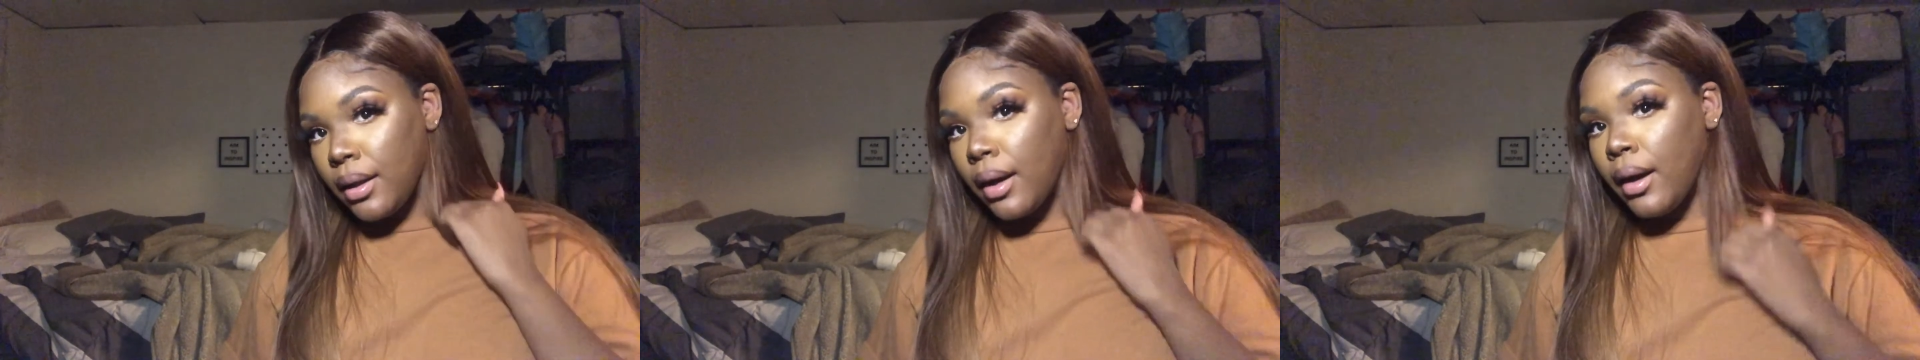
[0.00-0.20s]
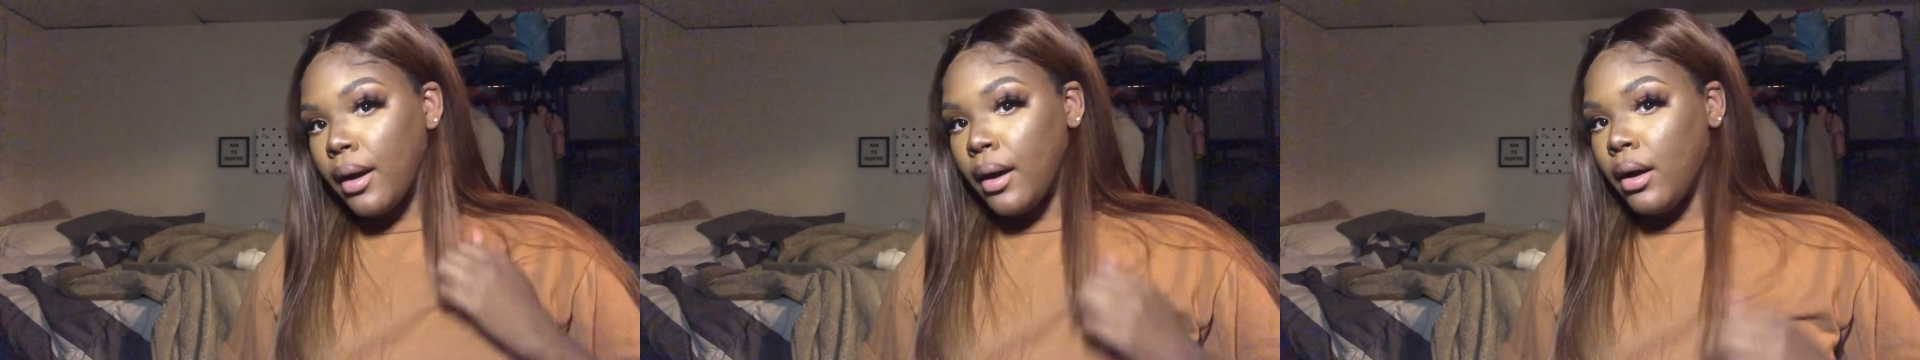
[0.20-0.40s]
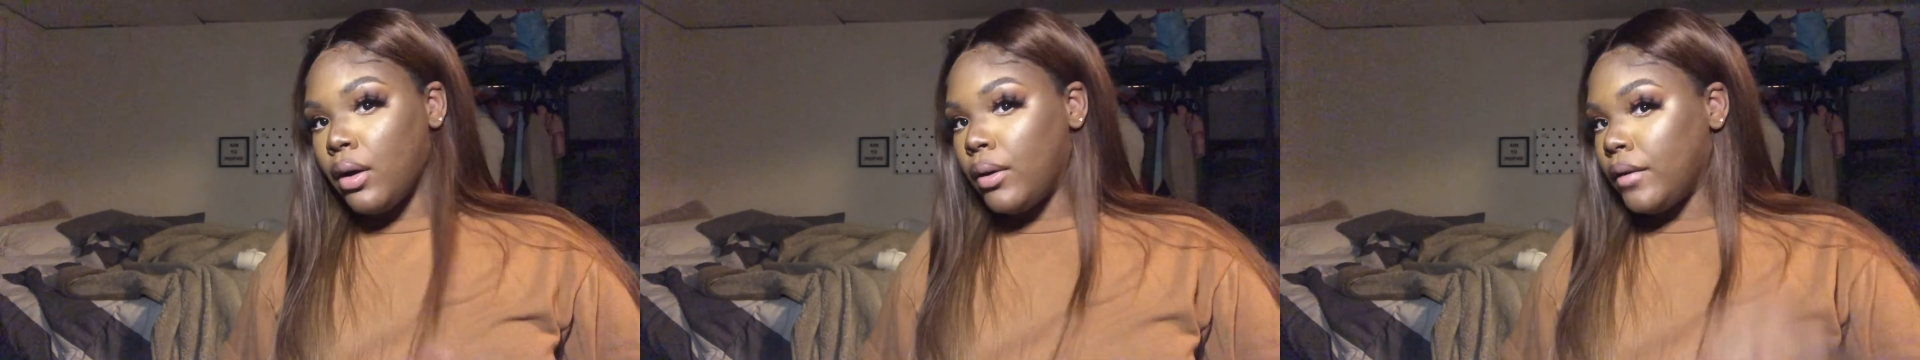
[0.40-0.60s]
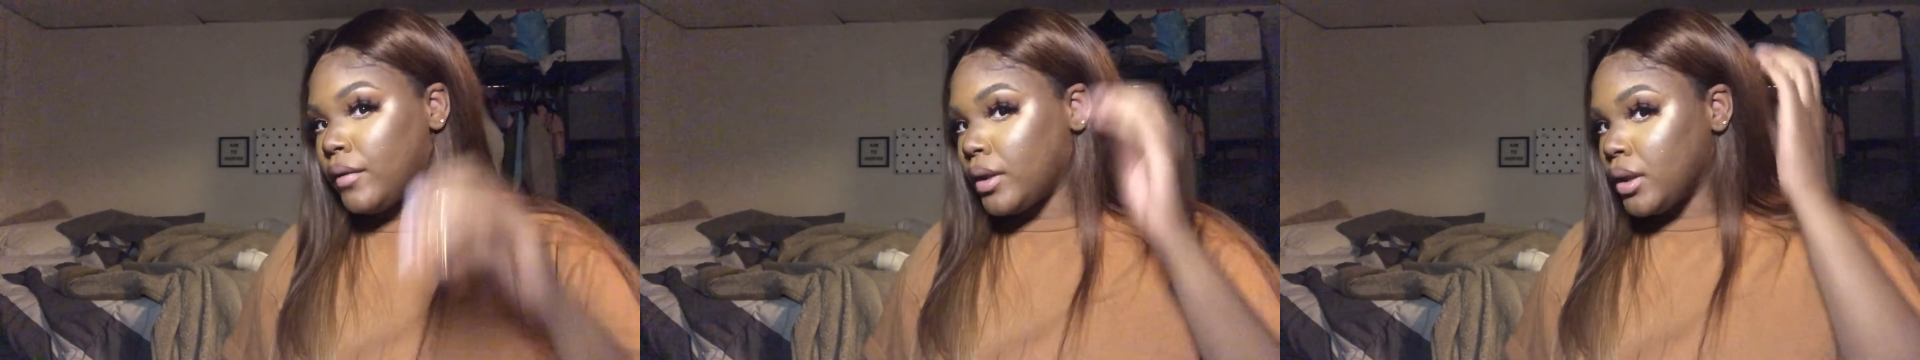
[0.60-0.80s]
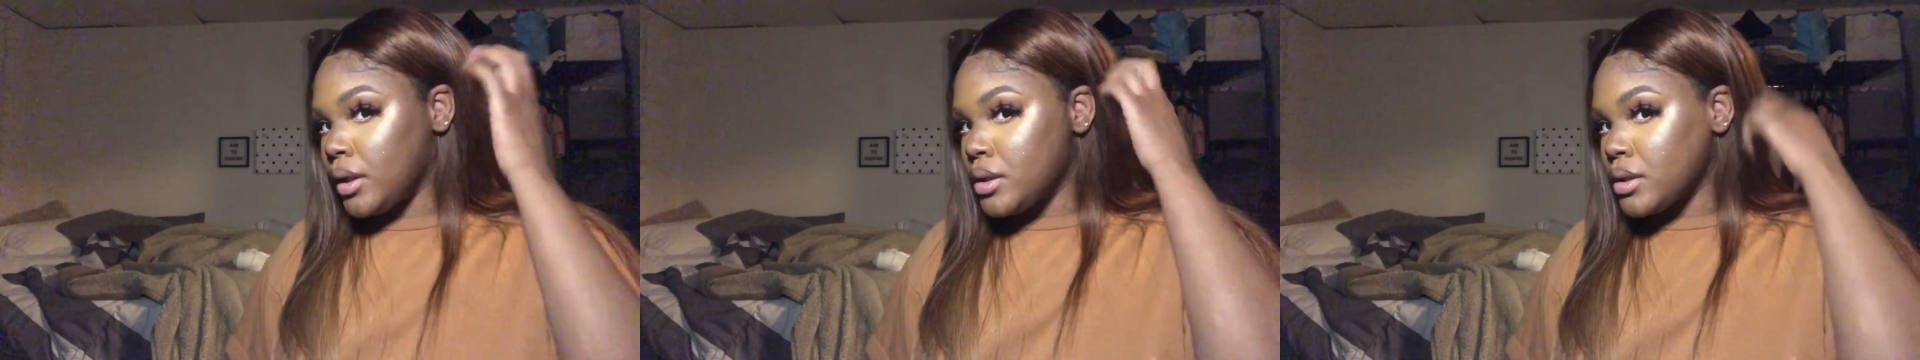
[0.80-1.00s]
how
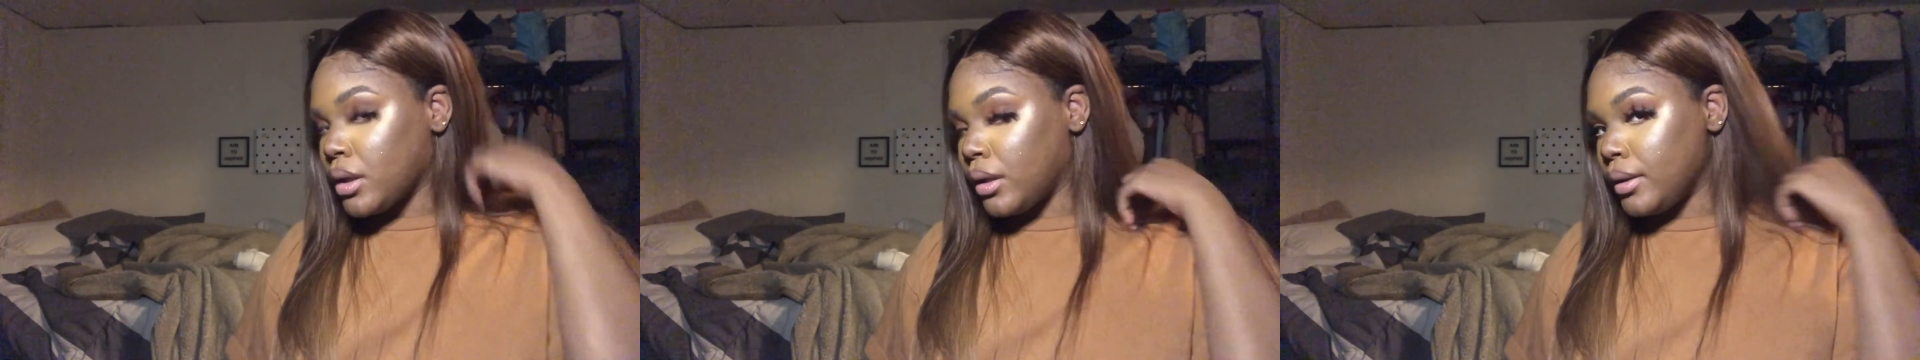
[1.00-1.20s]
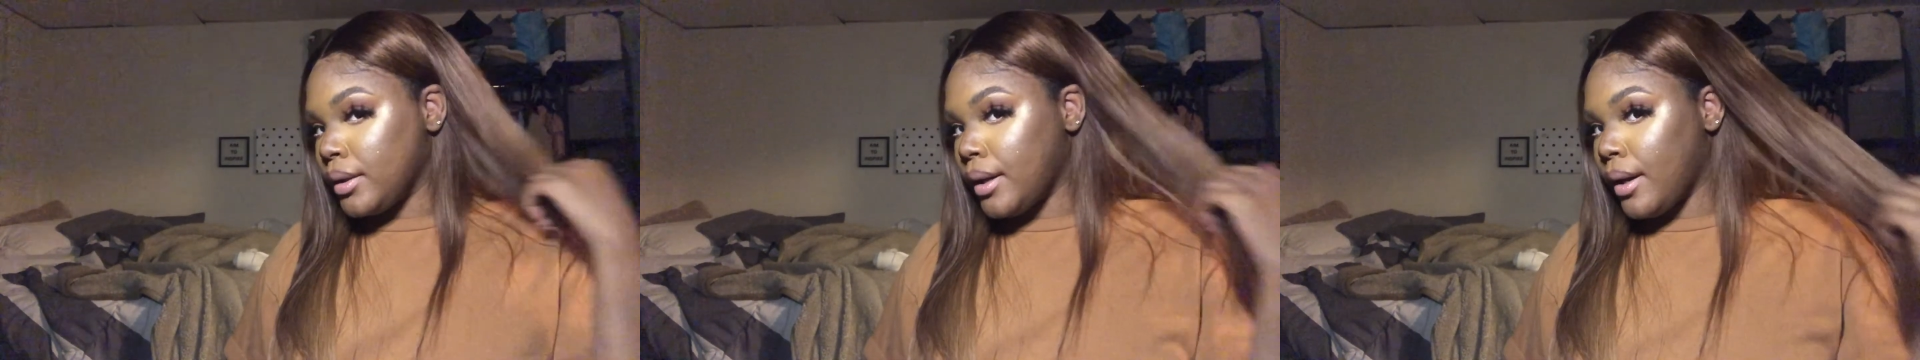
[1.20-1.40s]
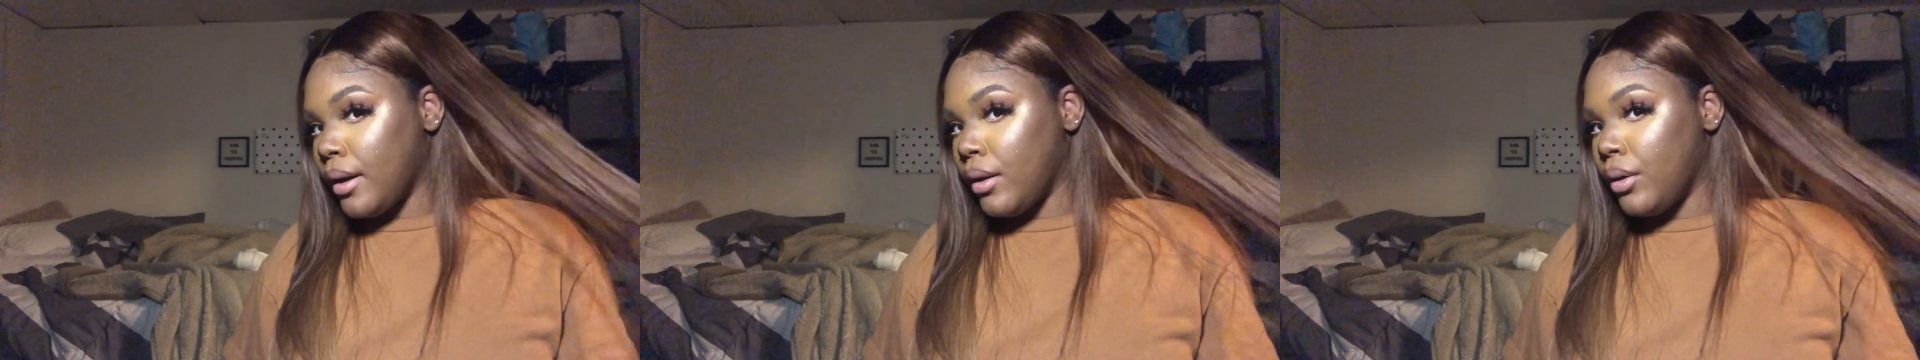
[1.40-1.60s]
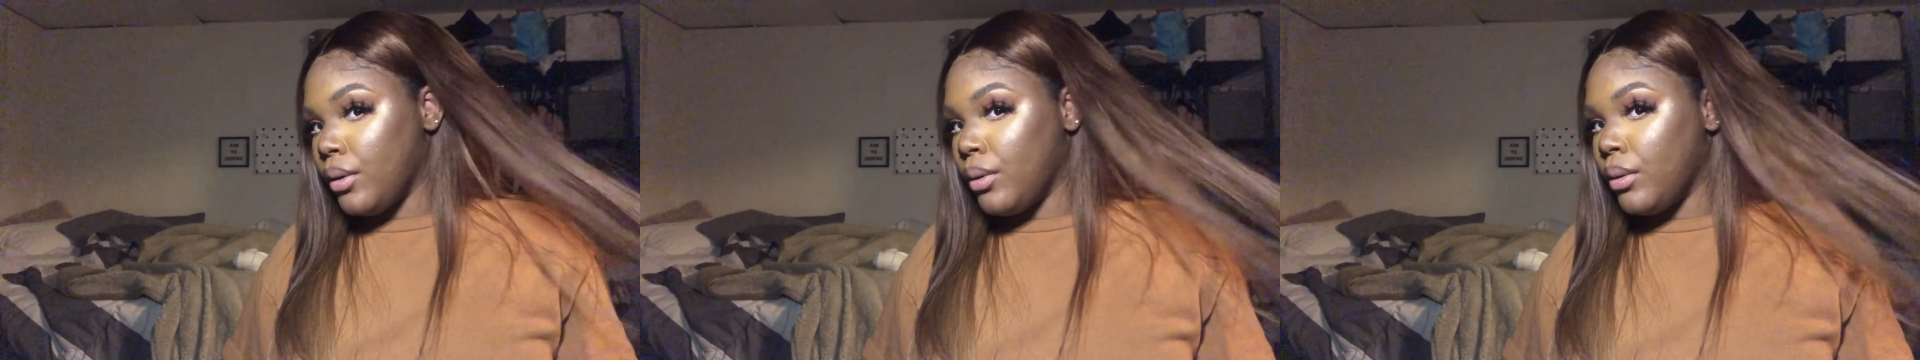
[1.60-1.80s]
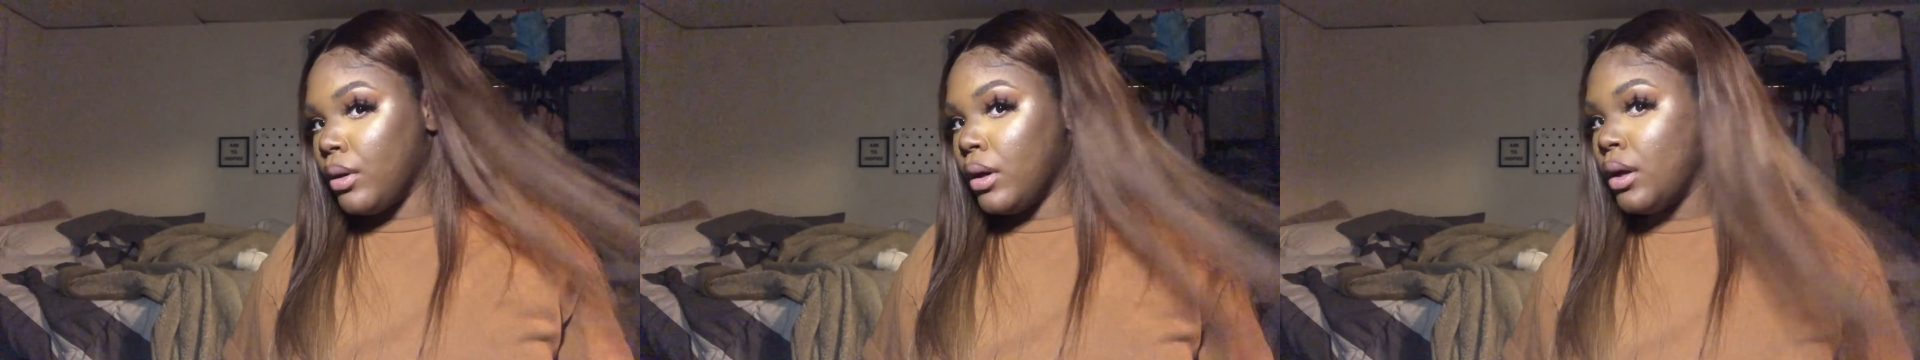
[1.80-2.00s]
everything turned out.